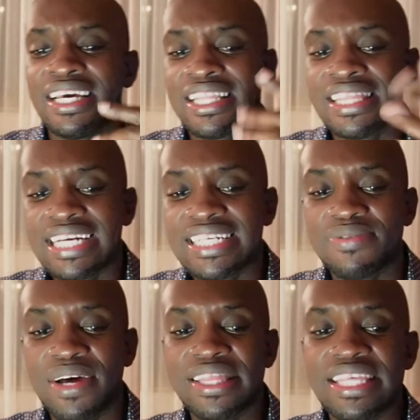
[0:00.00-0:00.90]
That is
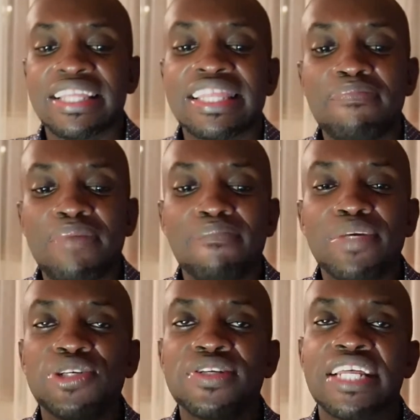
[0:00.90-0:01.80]
one thing. The
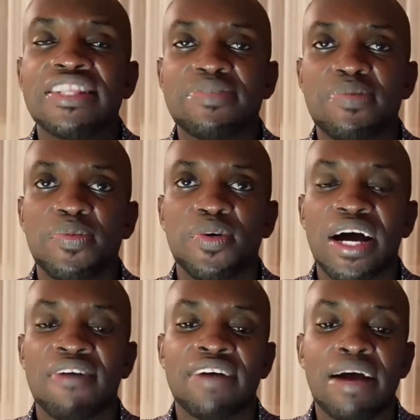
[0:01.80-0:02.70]
permissions that these people
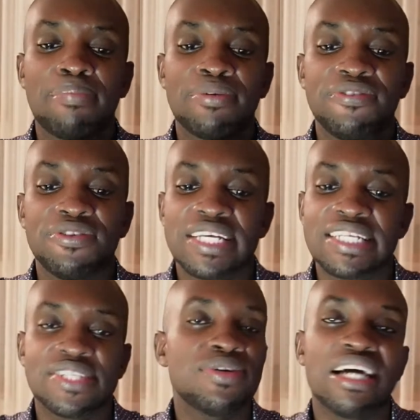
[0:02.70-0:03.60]
have. Approved users
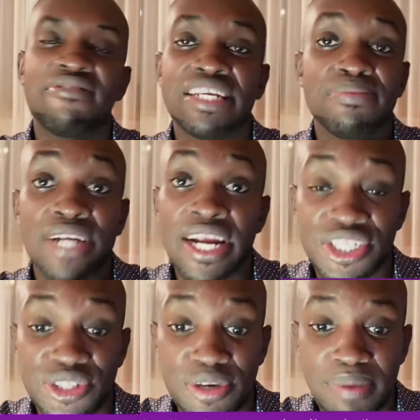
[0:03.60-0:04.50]
don't have any
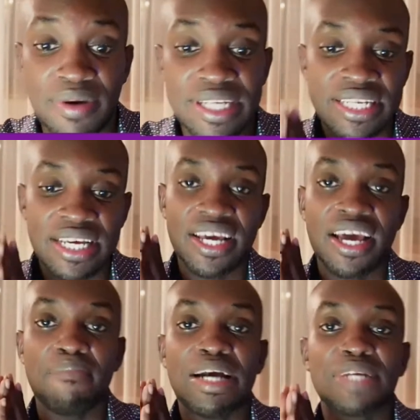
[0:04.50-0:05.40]
moderation powers,
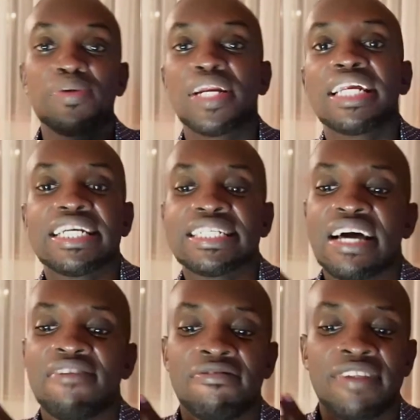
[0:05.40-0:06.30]
but moderators
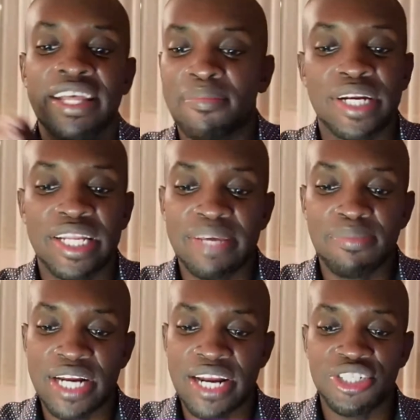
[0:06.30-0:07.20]
have the
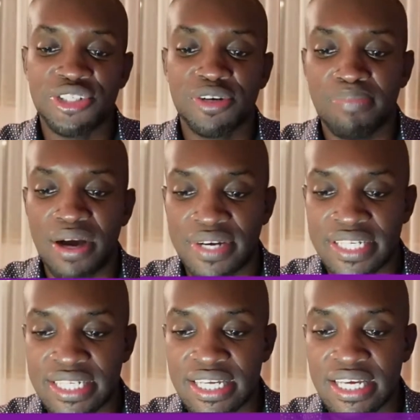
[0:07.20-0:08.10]
moderation powers.
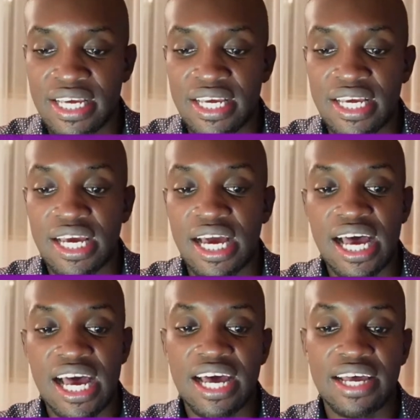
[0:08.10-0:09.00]

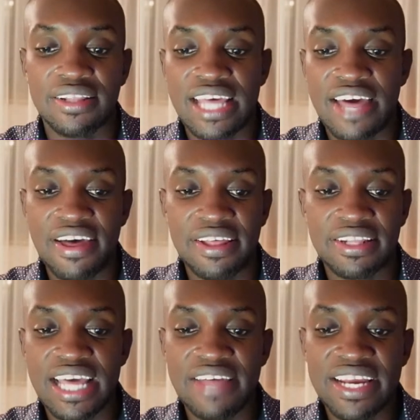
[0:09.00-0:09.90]
The
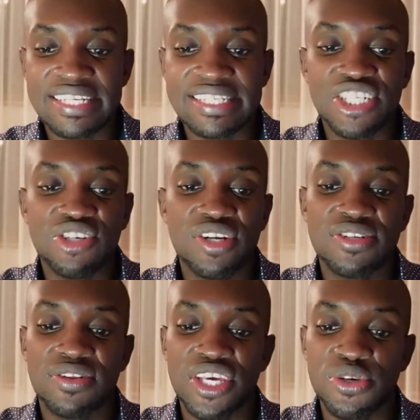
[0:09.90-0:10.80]
other distinction is
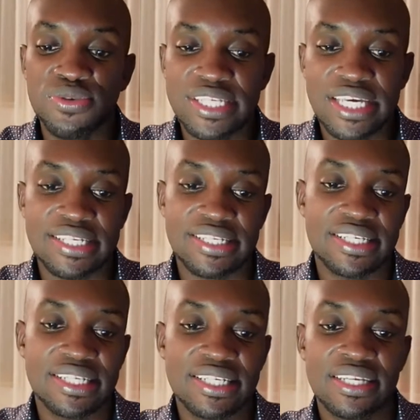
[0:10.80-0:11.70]
on the use
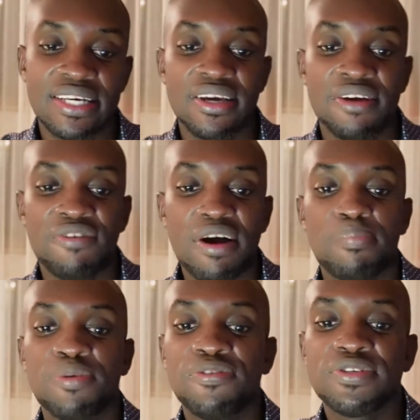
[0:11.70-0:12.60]
cases. For
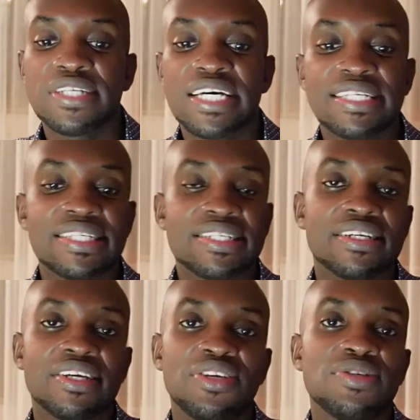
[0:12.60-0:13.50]
approved users,
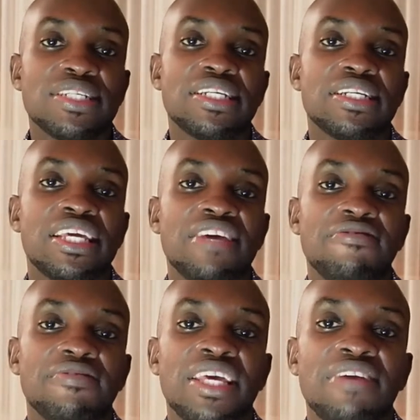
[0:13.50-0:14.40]
use it.
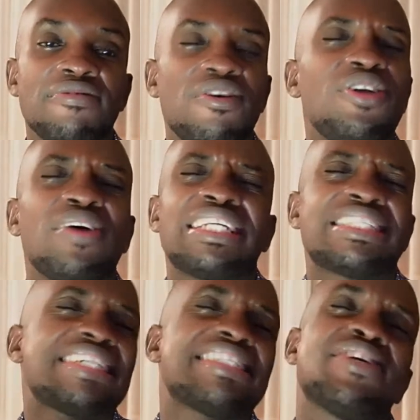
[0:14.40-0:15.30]
Give all your
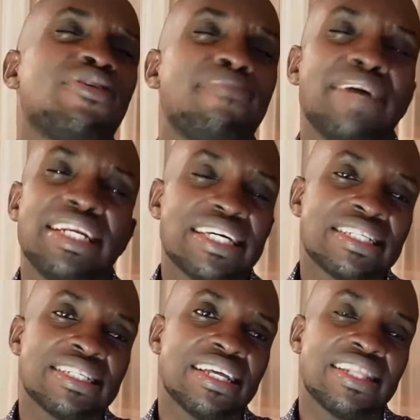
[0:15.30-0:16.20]
trusted commenters
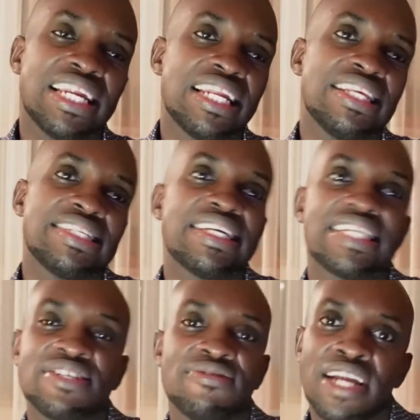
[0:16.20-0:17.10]
the
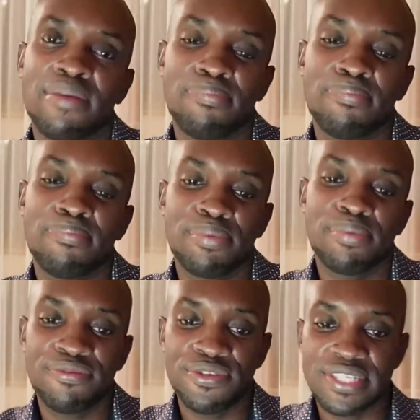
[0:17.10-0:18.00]
status of an approved user.